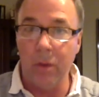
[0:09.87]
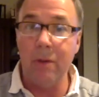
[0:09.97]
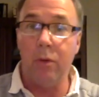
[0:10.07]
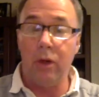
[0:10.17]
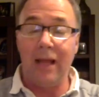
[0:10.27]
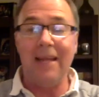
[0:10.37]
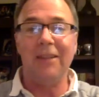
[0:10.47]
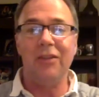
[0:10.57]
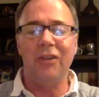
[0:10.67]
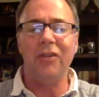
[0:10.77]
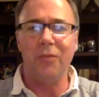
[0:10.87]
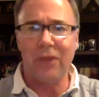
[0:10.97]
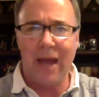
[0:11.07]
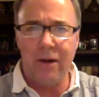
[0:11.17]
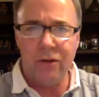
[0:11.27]
We will likely see some
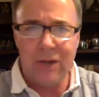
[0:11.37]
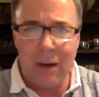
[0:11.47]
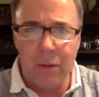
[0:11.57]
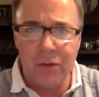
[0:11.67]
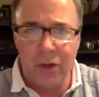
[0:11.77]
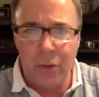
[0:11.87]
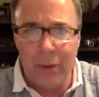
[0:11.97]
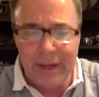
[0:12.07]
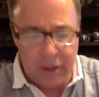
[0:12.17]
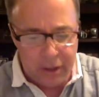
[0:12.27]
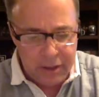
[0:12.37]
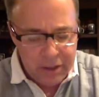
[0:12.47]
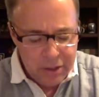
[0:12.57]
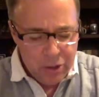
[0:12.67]
scattered showers on the radar